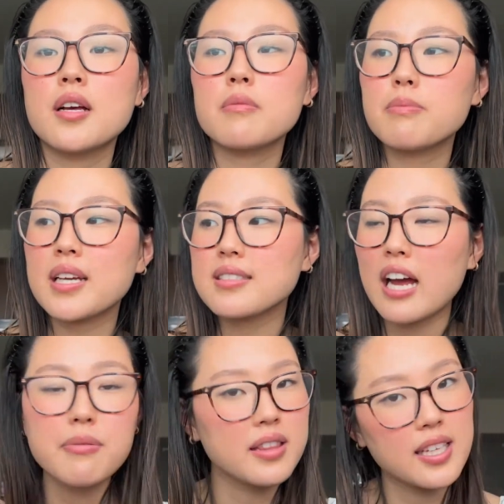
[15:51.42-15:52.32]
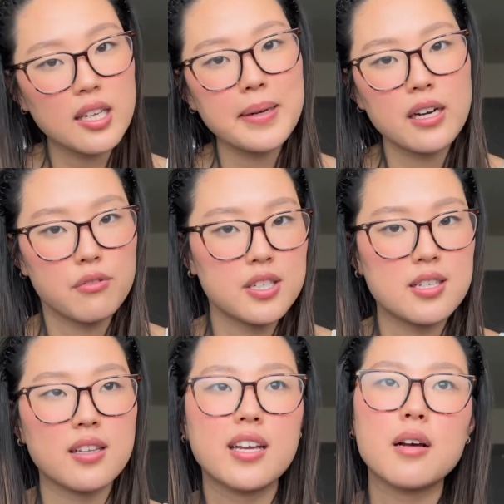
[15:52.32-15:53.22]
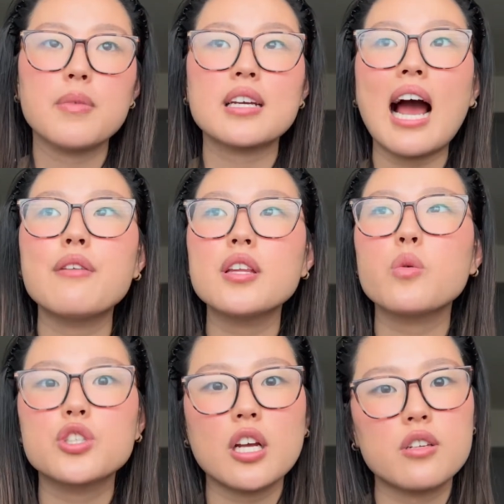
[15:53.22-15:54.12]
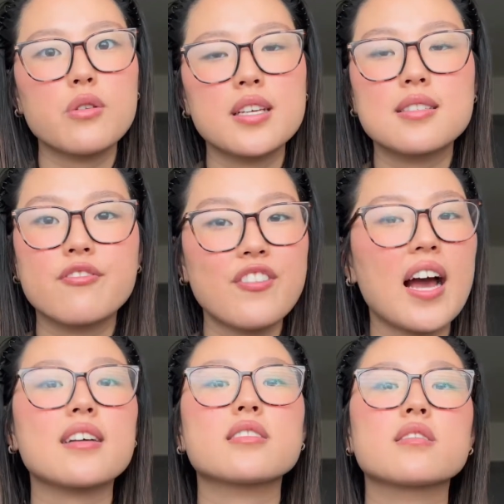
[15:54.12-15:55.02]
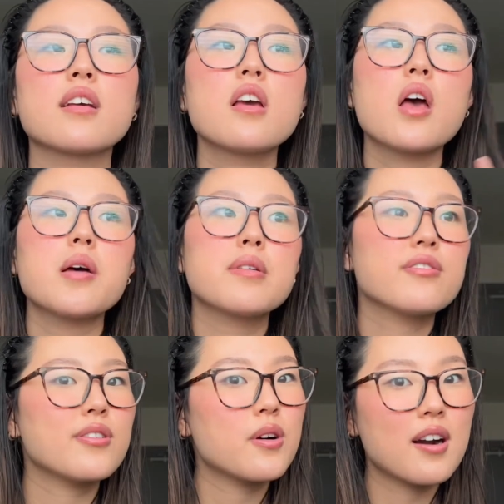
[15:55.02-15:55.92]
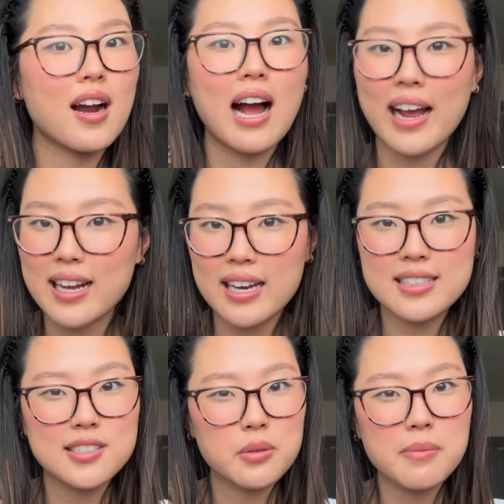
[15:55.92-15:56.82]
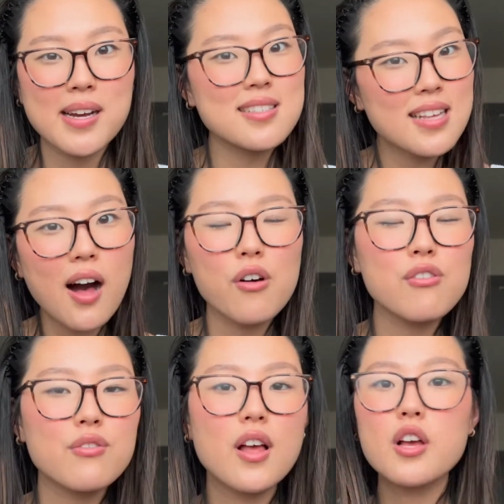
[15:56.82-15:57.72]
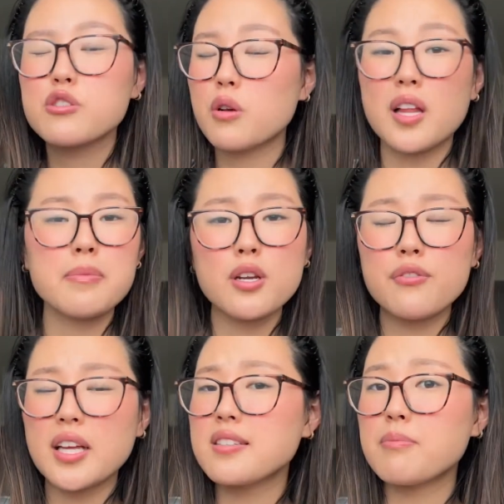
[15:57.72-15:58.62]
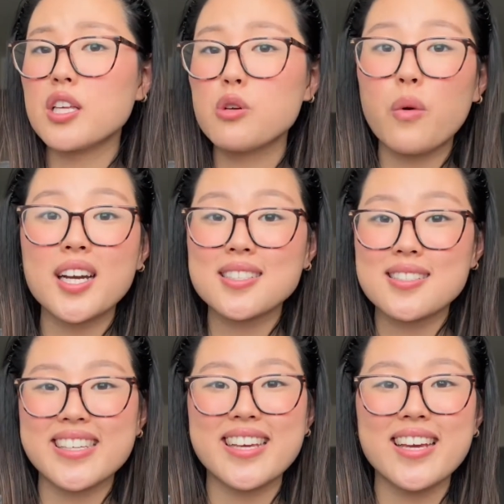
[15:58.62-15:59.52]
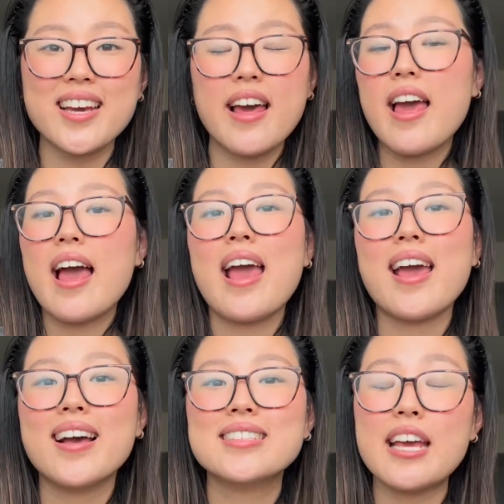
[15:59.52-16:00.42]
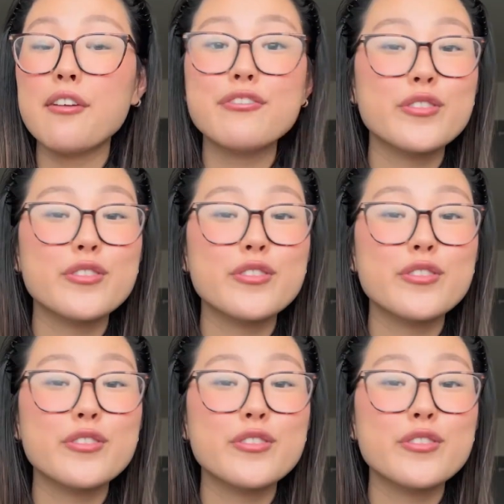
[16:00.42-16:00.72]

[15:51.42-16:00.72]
because I've been thinking about it recently, and I'm like, I really wish I knew these facts before I got into it myself. So let me know if that's something you want to see, and if